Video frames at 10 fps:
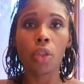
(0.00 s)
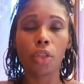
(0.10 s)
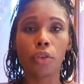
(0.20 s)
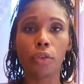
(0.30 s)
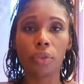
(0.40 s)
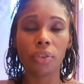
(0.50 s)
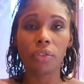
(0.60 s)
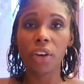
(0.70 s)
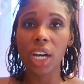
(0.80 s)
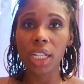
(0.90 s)
the
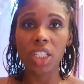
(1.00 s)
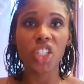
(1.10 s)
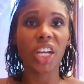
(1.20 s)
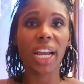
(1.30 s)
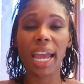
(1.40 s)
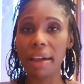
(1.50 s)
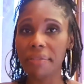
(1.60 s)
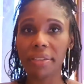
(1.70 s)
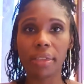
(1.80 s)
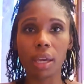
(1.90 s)
furnishing,
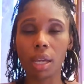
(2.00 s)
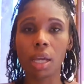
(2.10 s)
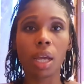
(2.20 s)
everything.